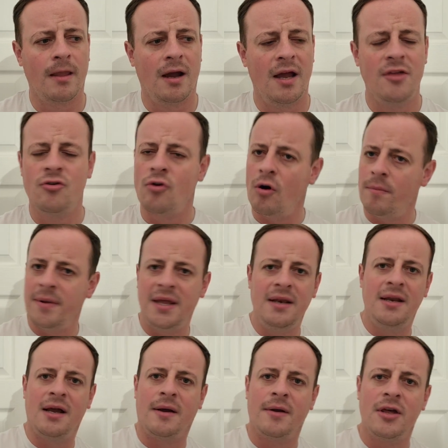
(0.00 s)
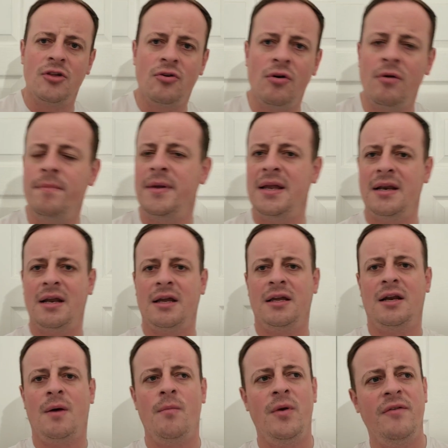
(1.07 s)
It's got to be in there. It's got to be in there. You
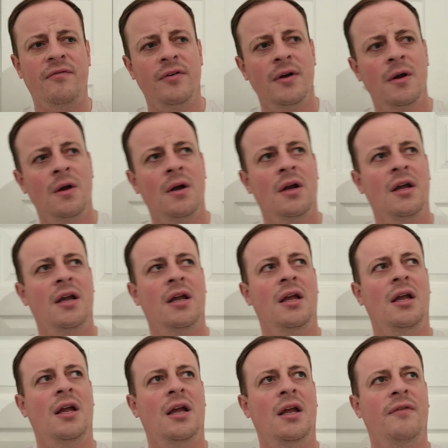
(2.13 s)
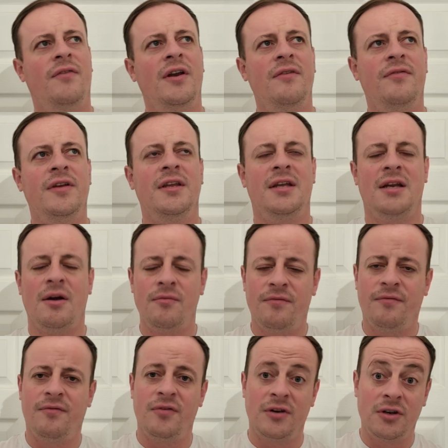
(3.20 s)
know, if anything, you know,
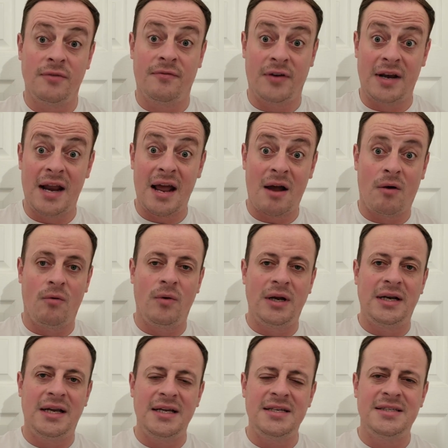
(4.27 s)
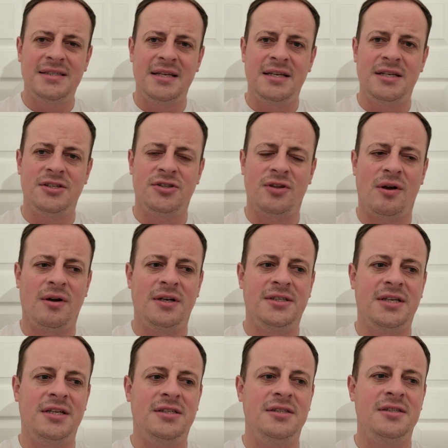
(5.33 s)
for now at least in this start of the
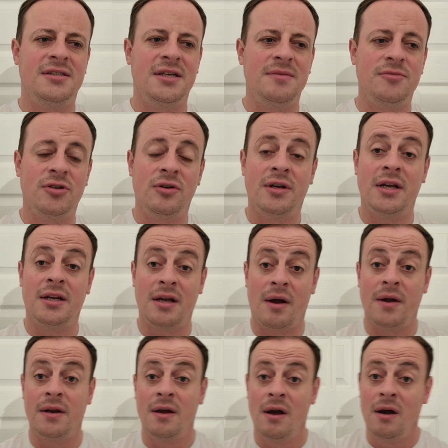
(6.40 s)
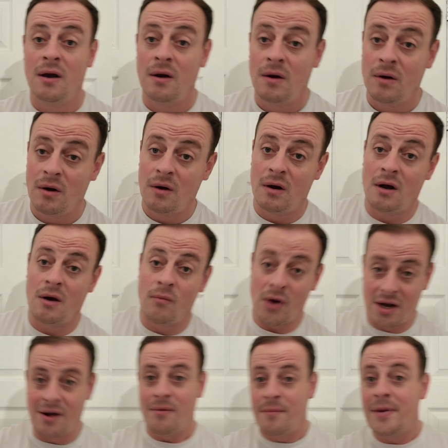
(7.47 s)
season, teams are looking and going, why
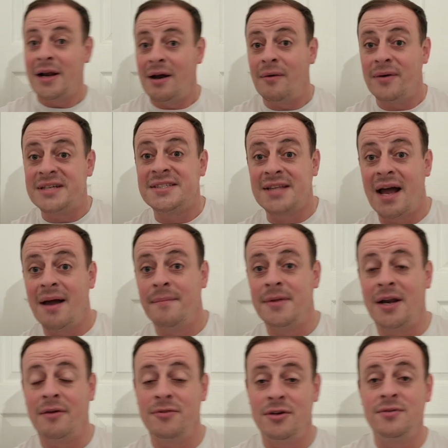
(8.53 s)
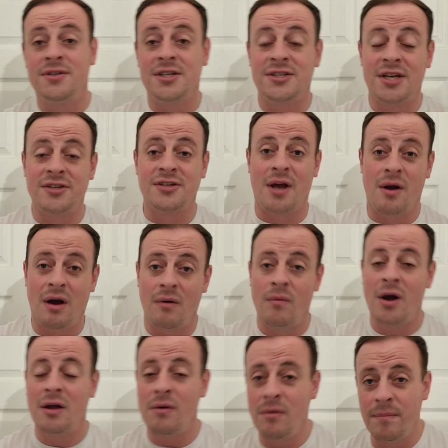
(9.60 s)
can't we be like West Ham? You know, usually it's us going, oh,
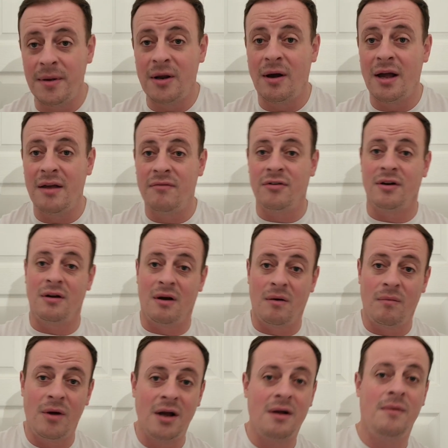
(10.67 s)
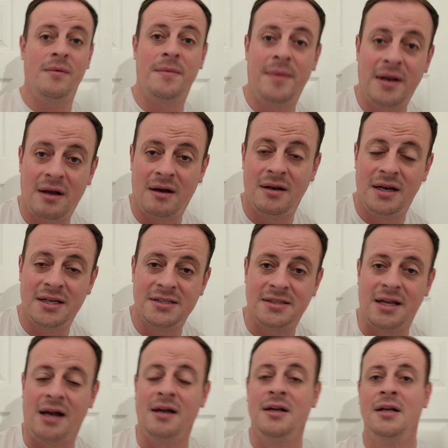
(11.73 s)
why can't we be like Everton? Oh, why can't we be like
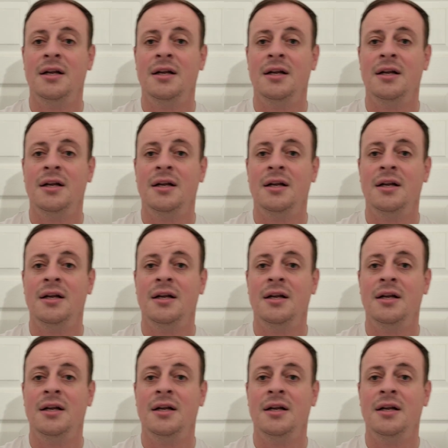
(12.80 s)
Leicester?